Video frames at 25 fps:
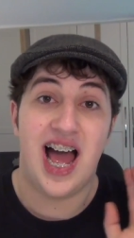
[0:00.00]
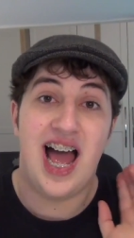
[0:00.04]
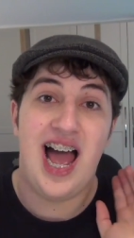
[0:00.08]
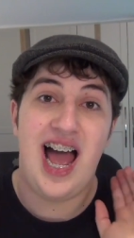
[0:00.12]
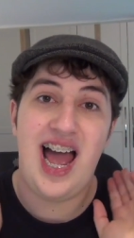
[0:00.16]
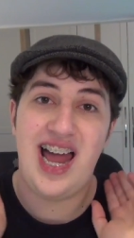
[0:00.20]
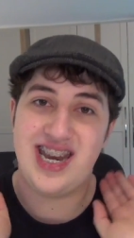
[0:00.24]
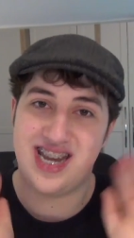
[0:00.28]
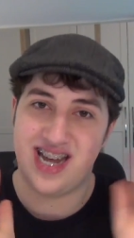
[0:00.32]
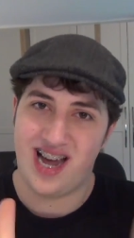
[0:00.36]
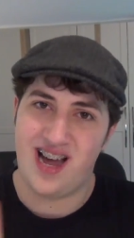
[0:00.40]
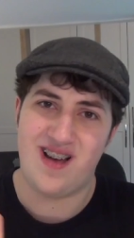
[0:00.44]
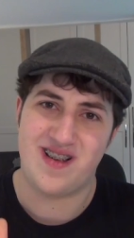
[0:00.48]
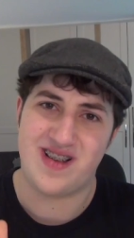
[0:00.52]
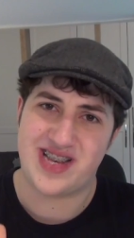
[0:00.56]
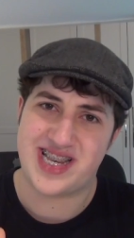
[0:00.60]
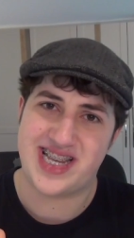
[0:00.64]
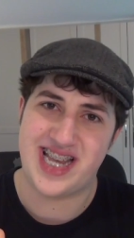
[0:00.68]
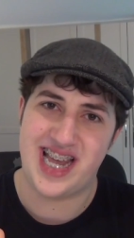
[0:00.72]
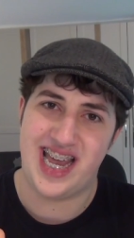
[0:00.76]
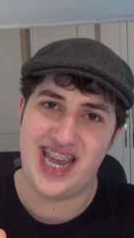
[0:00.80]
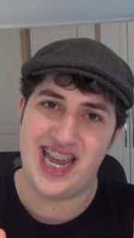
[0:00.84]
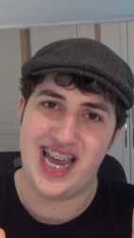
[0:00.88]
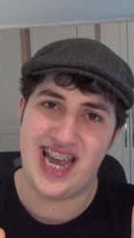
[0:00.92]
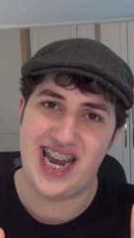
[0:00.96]
and I'll
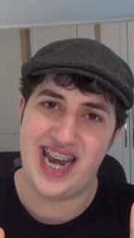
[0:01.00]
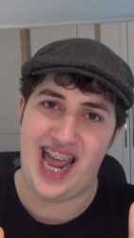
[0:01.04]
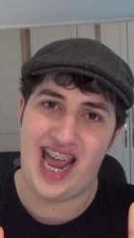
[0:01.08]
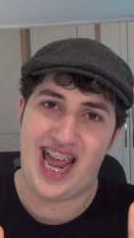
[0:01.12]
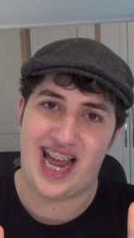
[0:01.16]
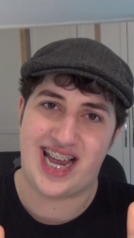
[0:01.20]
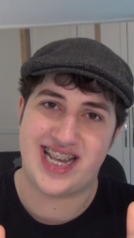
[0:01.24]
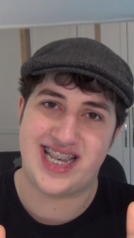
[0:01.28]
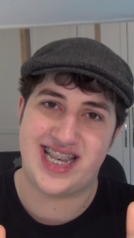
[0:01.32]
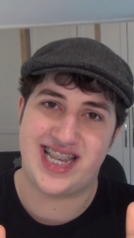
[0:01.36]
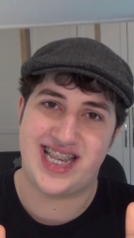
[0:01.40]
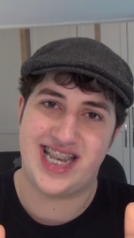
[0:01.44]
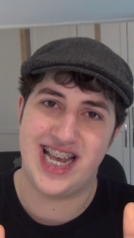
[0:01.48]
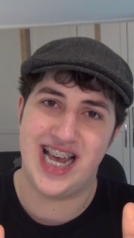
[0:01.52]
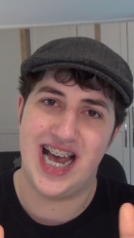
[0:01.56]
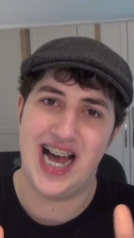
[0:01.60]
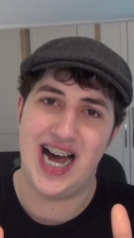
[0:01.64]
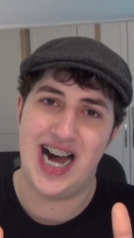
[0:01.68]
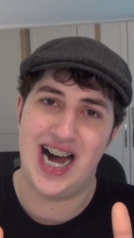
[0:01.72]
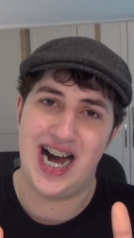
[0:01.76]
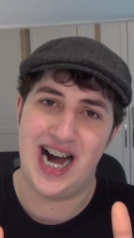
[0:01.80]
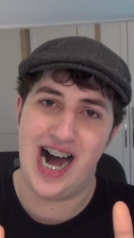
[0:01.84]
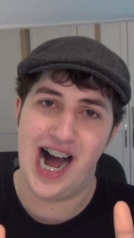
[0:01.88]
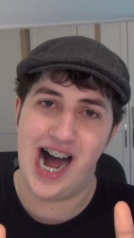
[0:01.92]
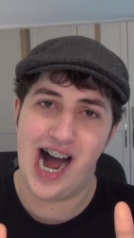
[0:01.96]
see you next
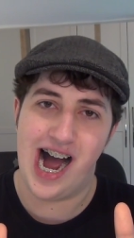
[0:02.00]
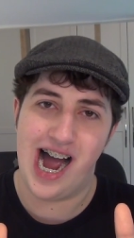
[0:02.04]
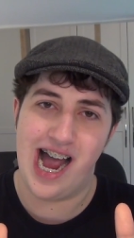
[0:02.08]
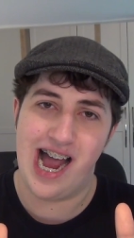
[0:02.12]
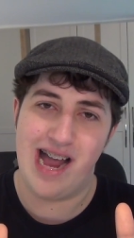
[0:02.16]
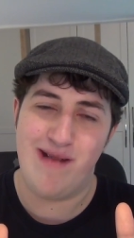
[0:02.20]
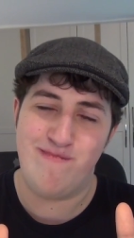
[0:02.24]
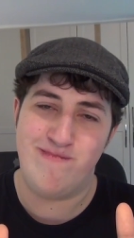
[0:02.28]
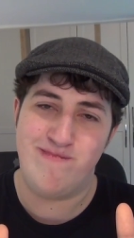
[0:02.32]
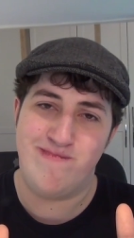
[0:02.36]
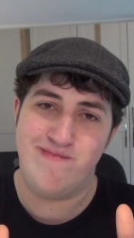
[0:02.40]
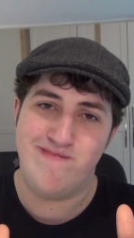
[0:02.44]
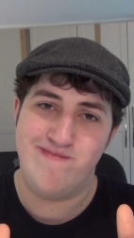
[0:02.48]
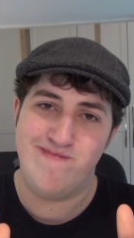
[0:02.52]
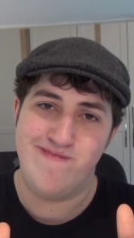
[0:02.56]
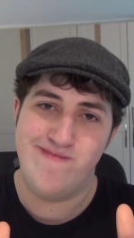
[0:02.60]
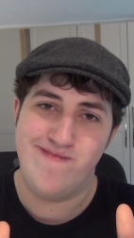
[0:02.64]
time.